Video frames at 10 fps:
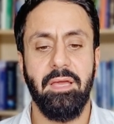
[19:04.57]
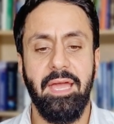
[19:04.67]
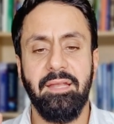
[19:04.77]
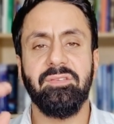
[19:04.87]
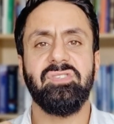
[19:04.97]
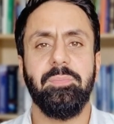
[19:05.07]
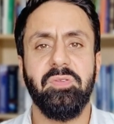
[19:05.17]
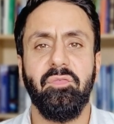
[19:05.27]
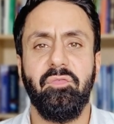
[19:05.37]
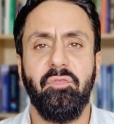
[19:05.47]
And
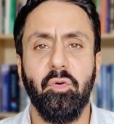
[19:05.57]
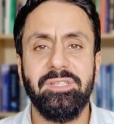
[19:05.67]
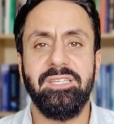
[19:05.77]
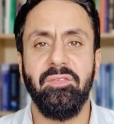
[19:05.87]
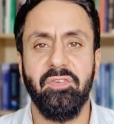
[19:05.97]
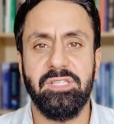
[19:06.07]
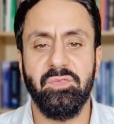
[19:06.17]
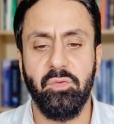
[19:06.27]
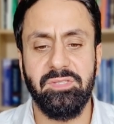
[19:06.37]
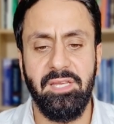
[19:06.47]
chapter forty, verse
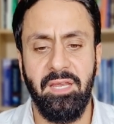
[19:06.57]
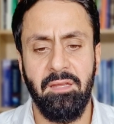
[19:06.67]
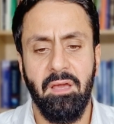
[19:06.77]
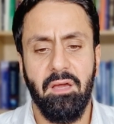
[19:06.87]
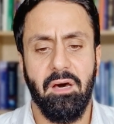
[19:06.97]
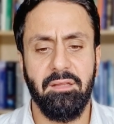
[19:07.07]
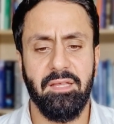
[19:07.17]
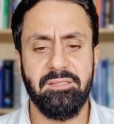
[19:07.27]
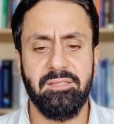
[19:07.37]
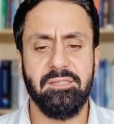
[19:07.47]
fourteen,
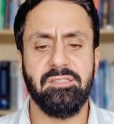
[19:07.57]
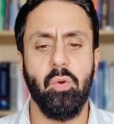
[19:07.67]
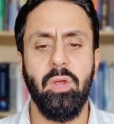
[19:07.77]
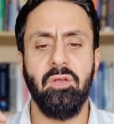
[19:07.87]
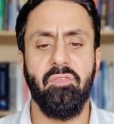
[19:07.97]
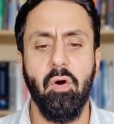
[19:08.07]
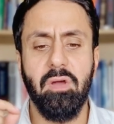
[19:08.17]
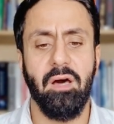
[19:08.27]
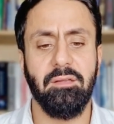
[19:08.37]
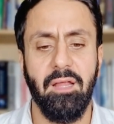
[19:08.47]
Allah says, so
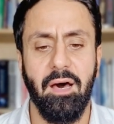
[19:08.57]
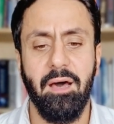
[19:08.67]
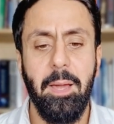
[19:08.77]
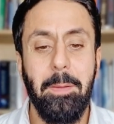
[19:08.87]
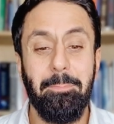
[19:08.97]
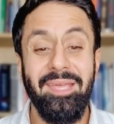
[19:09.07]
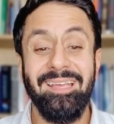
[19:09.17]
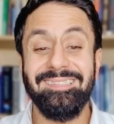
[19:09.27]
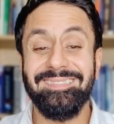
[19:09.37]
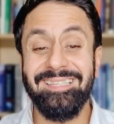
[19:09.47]
invoke Allah,
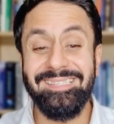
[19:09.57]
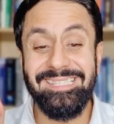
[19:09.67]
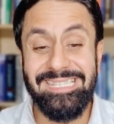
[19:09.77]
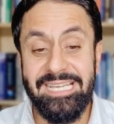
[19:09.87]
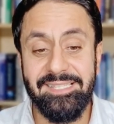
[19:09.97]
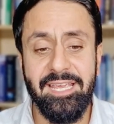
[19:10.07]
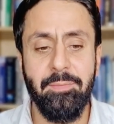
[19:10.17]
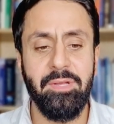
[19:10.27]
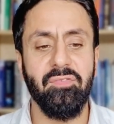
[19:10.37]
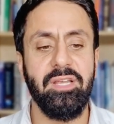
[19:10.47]
being sincere to
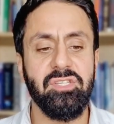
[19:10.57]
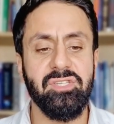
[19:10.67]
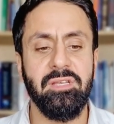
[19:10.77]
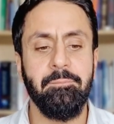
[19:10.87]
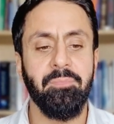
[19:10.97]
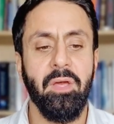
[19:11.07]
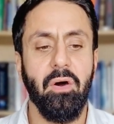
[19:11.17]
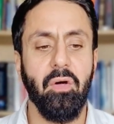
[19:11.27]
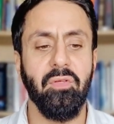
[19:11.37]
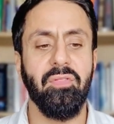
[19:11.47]
him in religion,
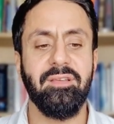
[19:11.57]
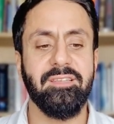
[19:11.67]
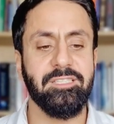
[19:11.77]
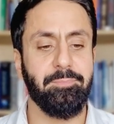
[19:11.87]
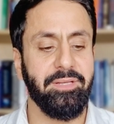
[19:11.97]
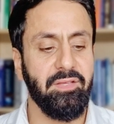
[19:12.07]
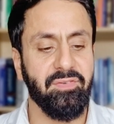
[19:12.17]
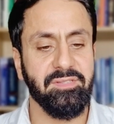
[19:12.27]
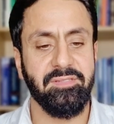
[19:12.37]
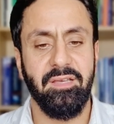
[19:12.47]
although the
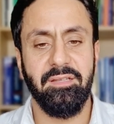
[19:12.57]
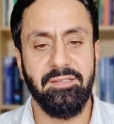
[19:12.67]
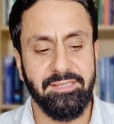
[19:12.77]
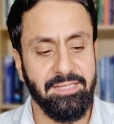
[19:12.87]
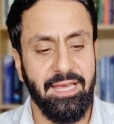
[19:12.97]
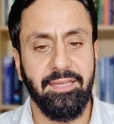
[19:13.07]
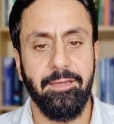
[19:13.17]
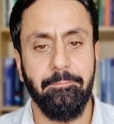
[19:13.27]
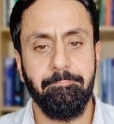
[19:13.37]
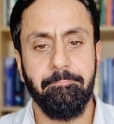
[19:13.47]
disbelievers dislike it.